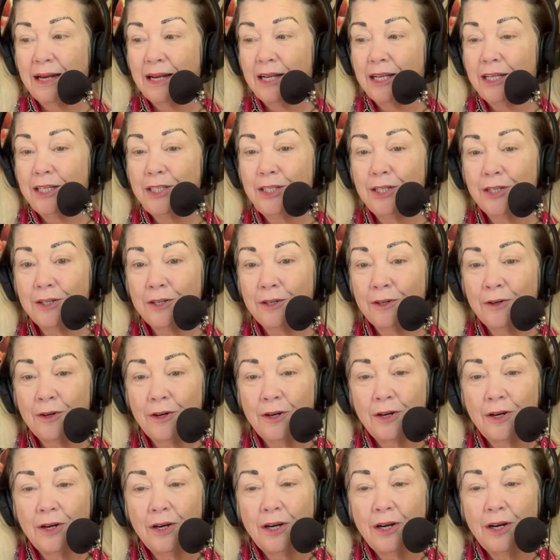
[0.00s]
You're
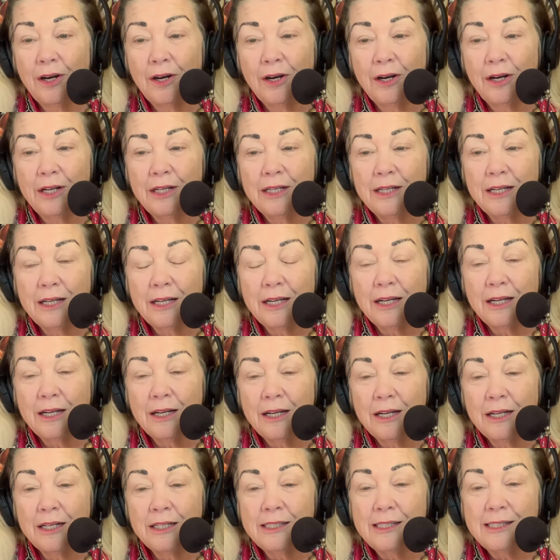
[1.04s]

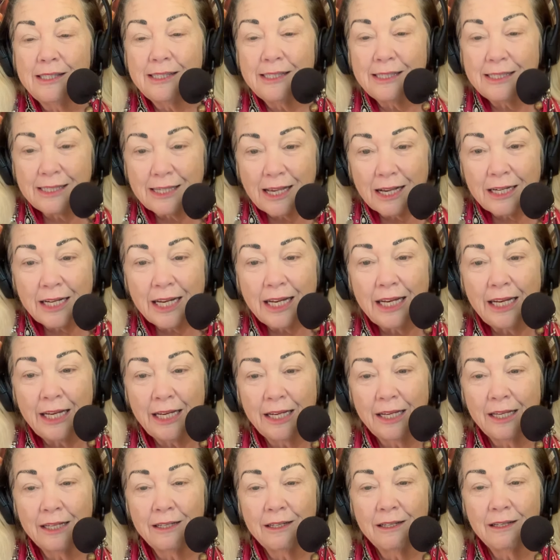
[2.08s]
sucking
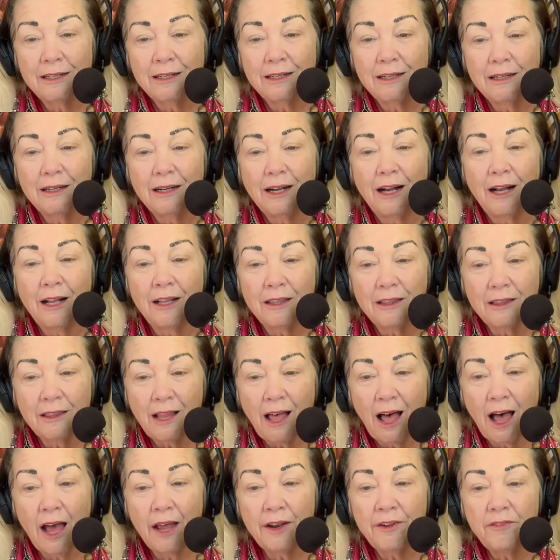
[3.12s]
in a
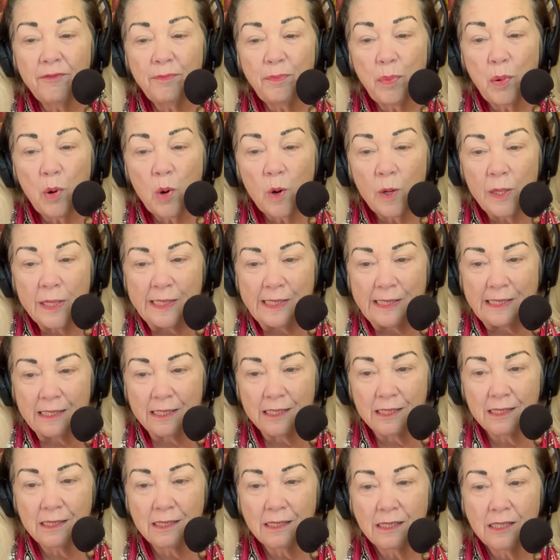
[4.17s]
lot of
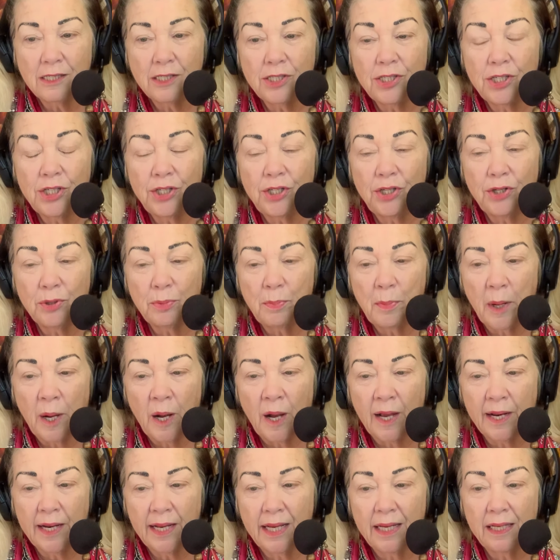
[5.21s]
poison to your
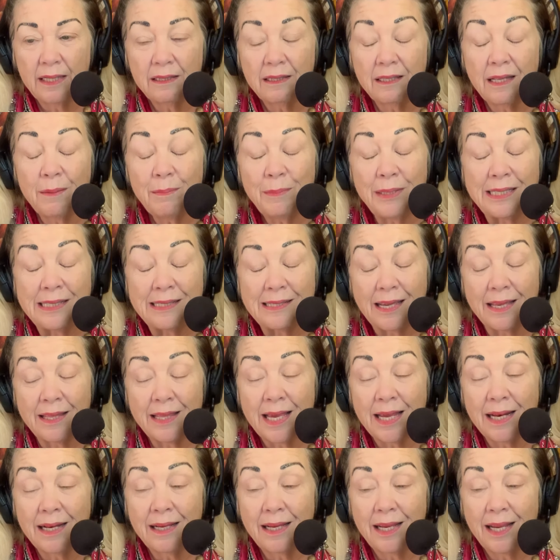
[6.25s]
body. Let me say
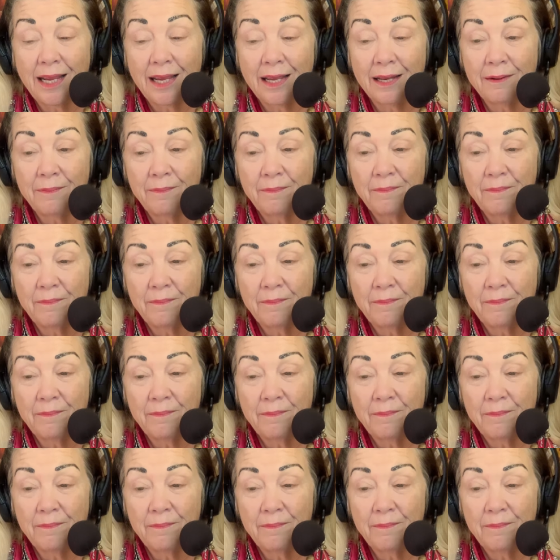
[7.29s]
that again.